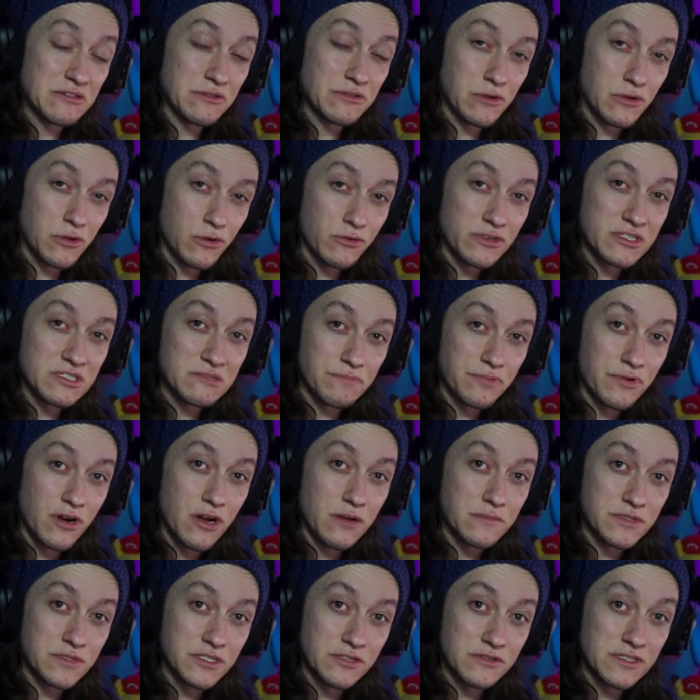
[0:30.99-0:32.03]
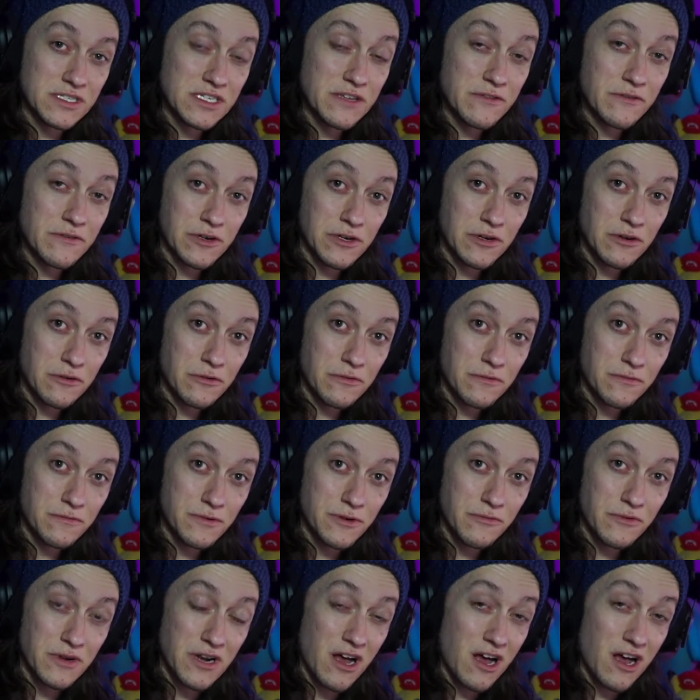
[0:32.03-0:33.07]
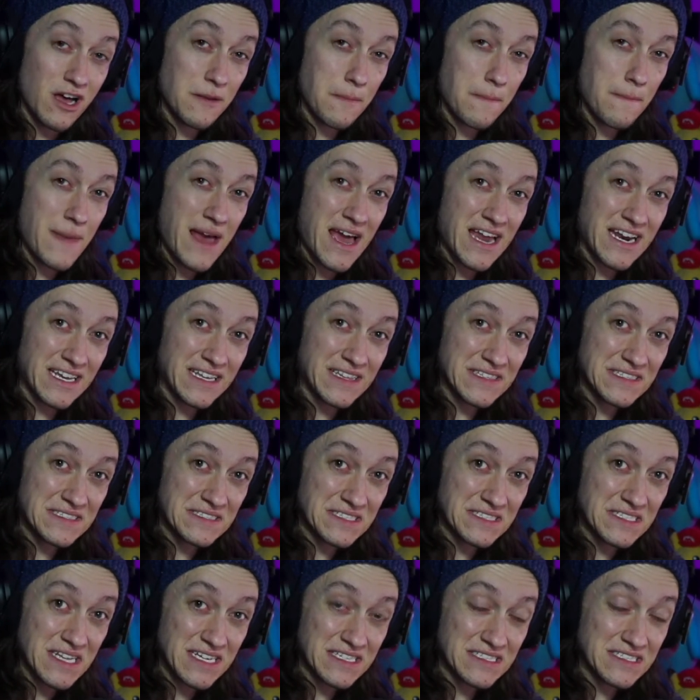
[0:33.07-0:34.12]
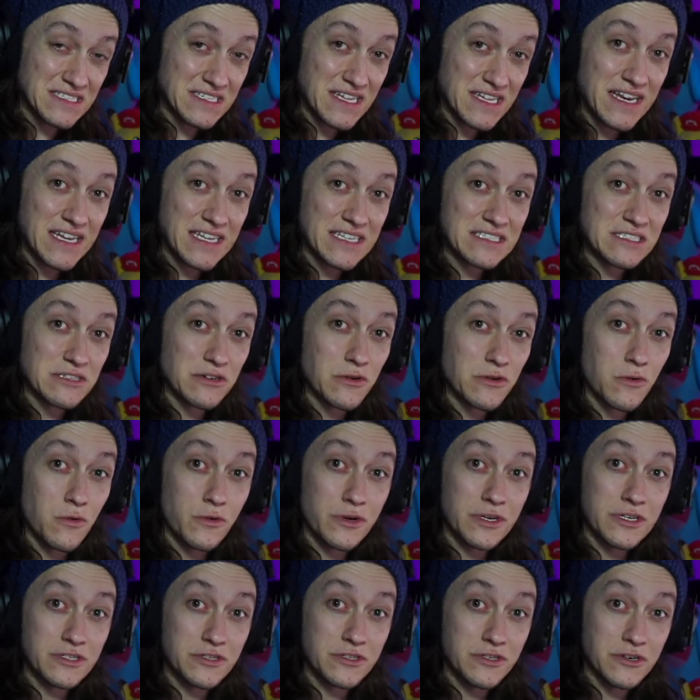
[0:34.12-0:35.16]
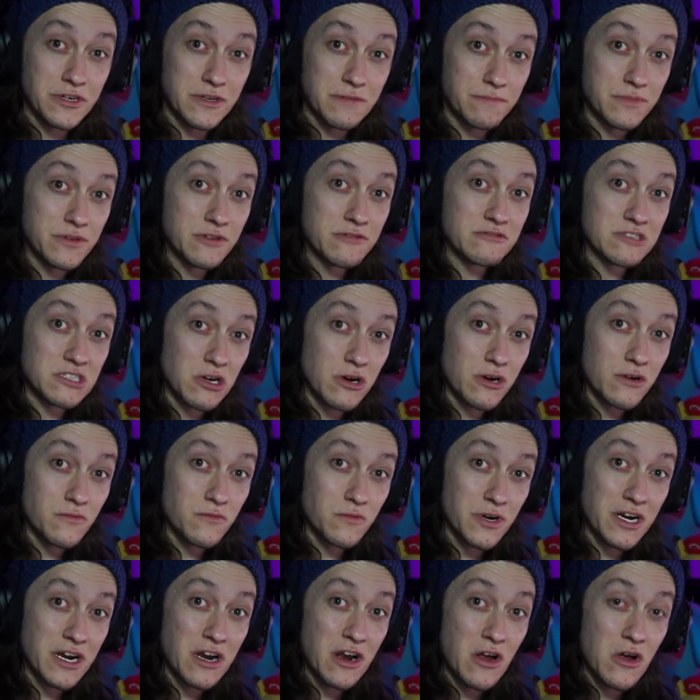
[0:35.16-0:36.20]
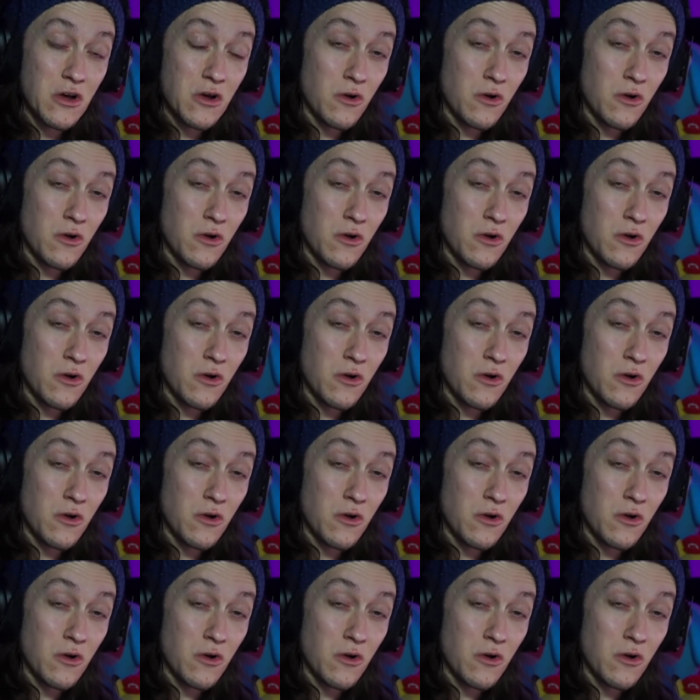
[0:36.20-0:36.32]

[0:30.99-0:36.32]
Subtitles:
it'll always prompt you to either go through and automatically set settings according to your computer's hardware,